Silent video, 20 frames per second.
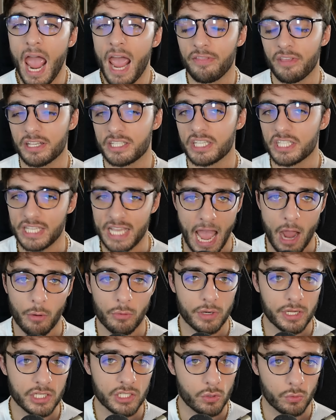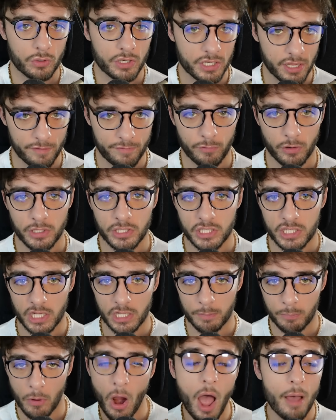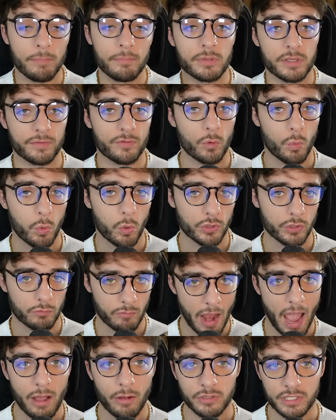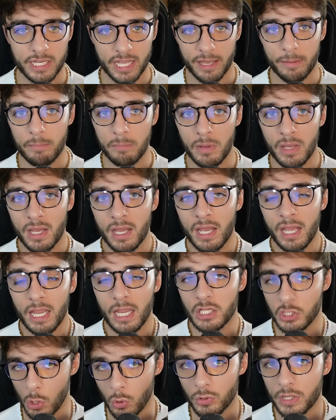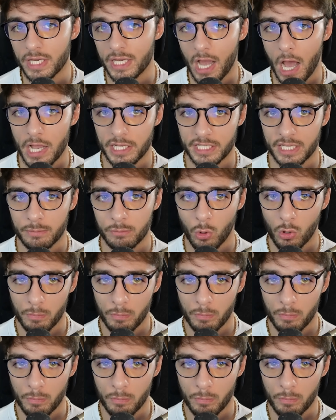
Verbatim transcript: and thus his cowardice or indifference to the problems of the world around him is only causing more